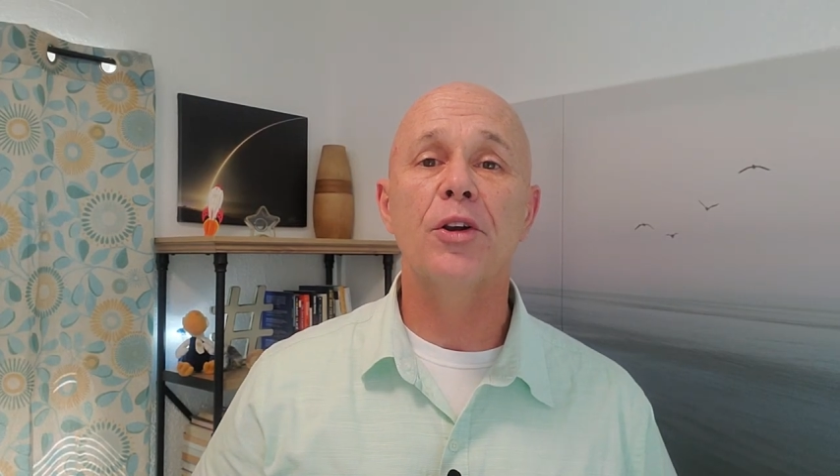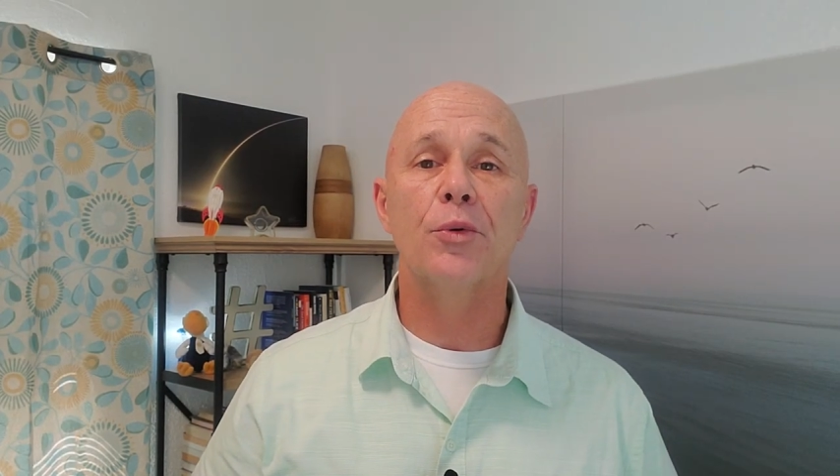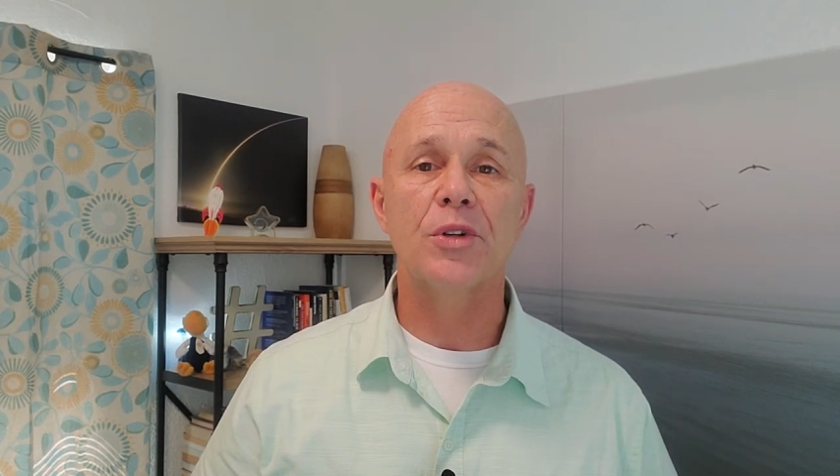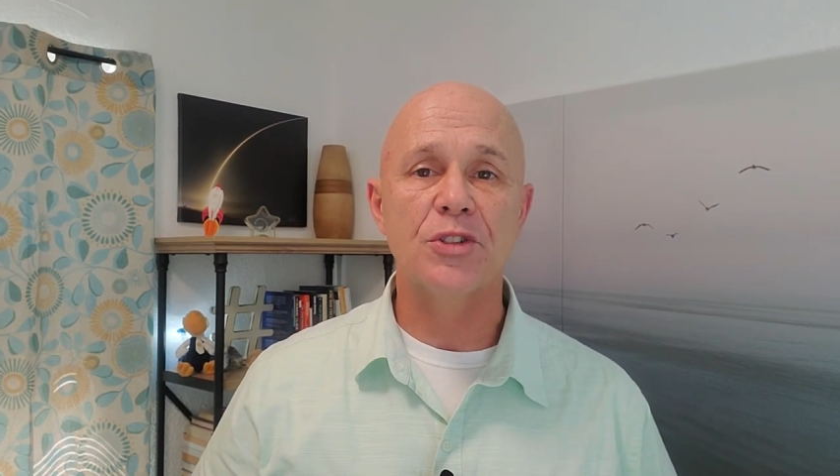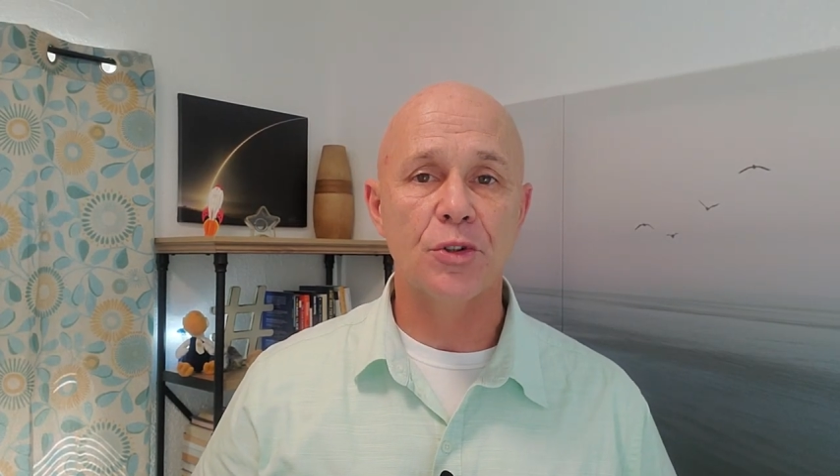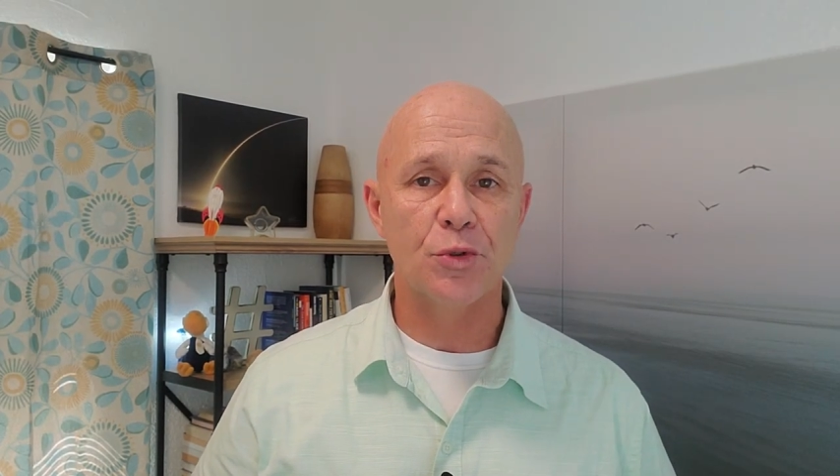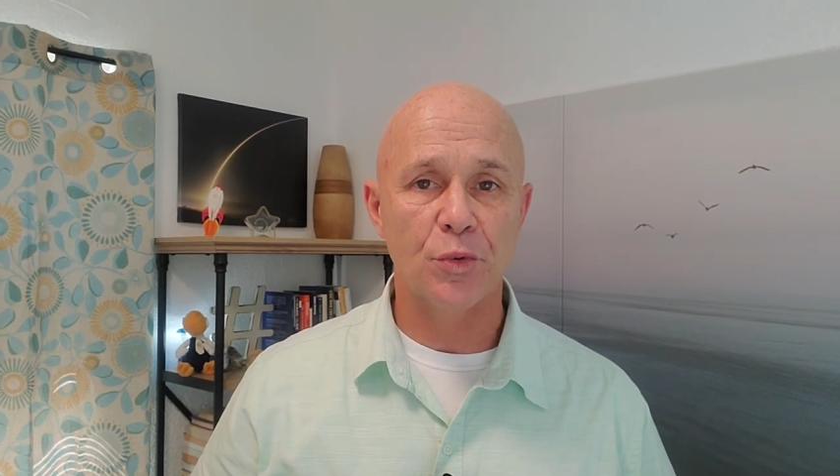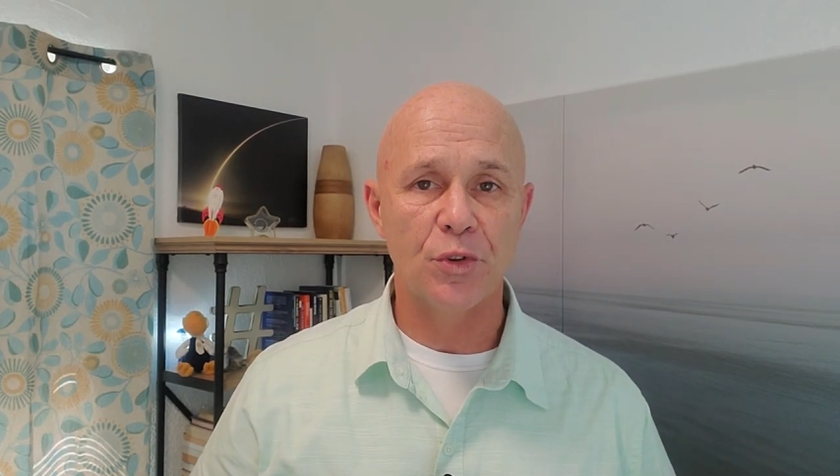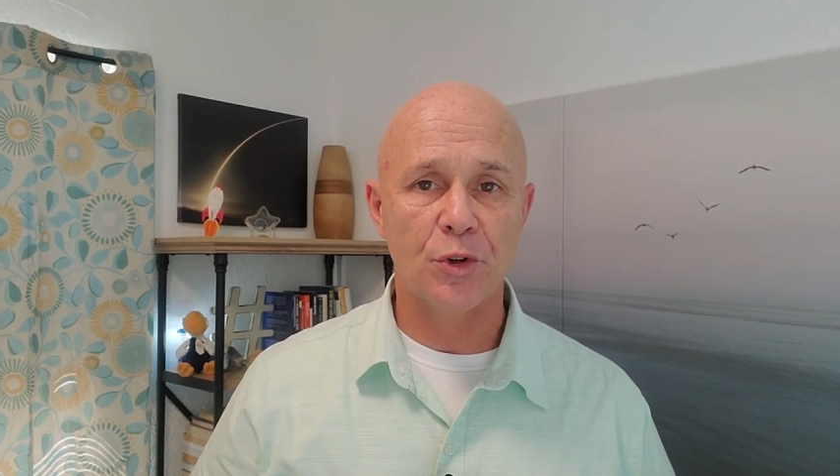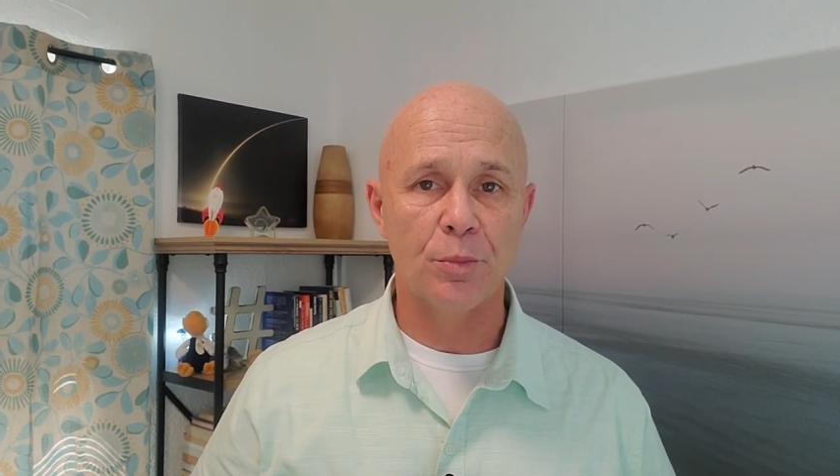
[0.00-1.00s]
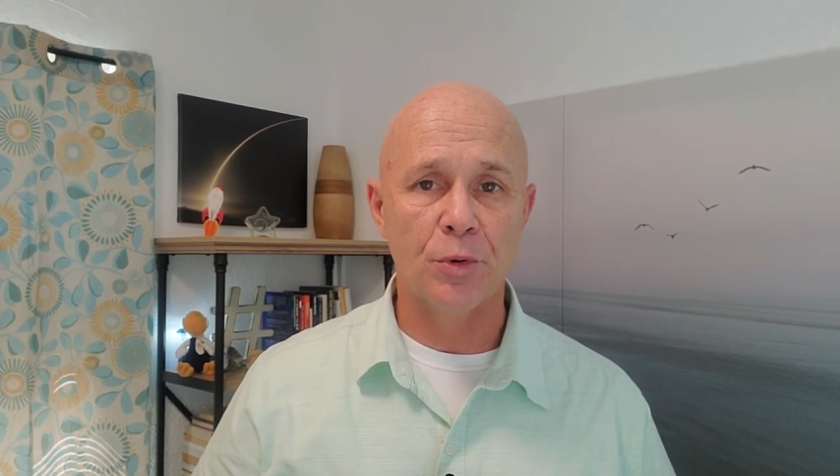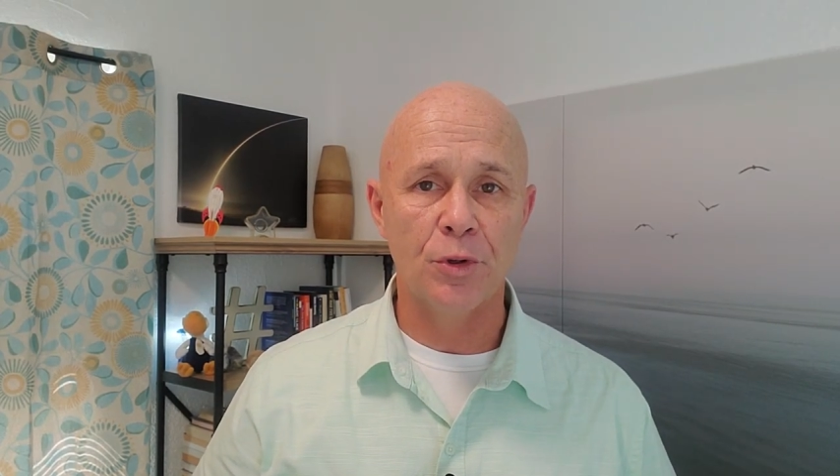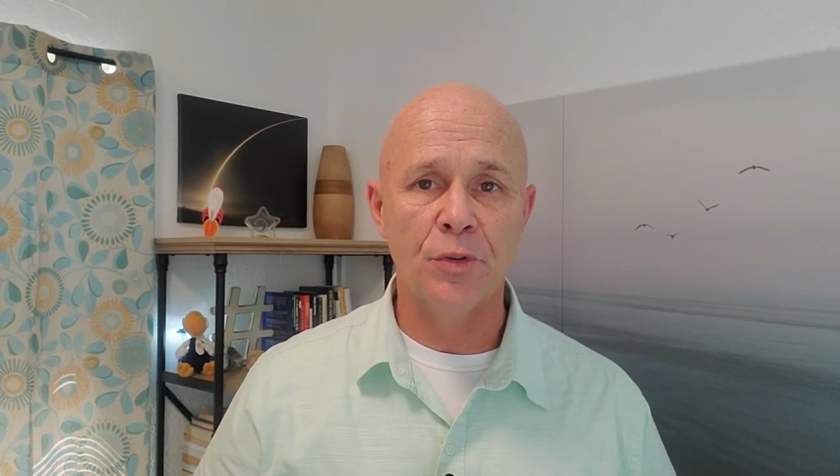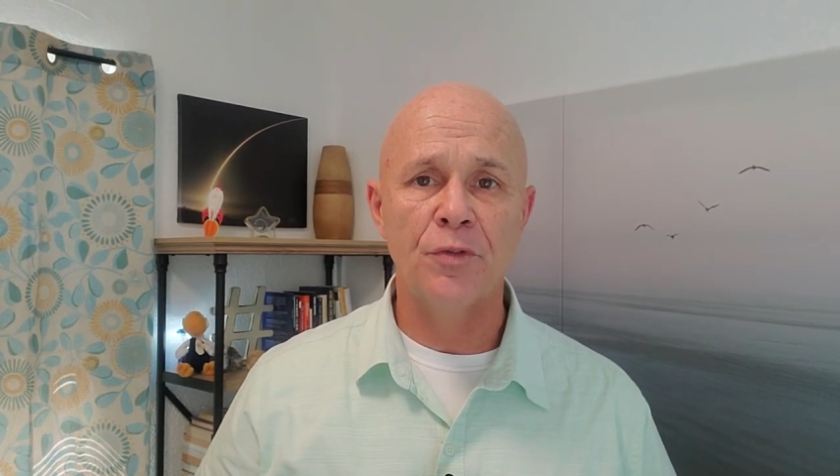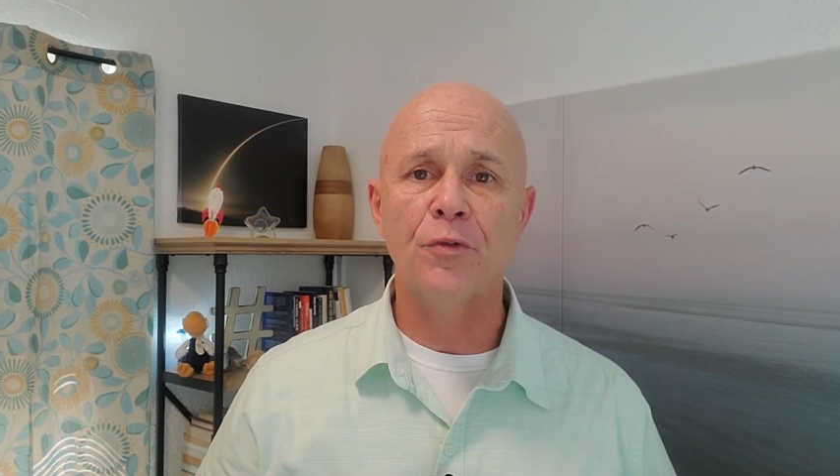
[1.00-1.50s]
your research with your
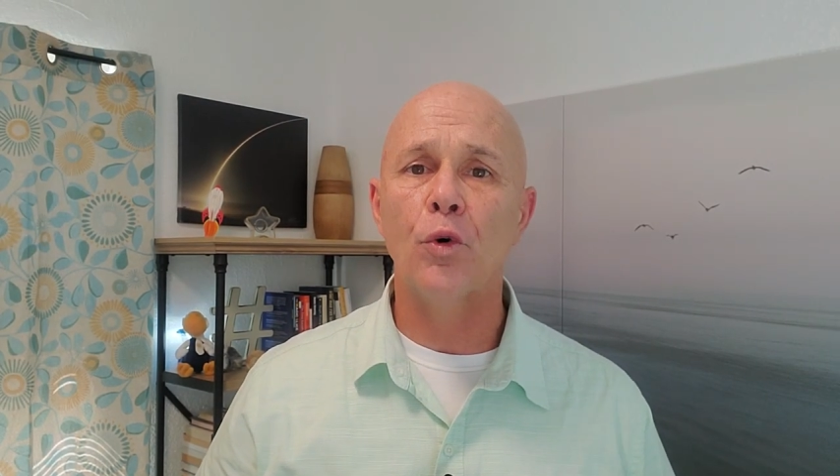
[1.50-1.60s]
move,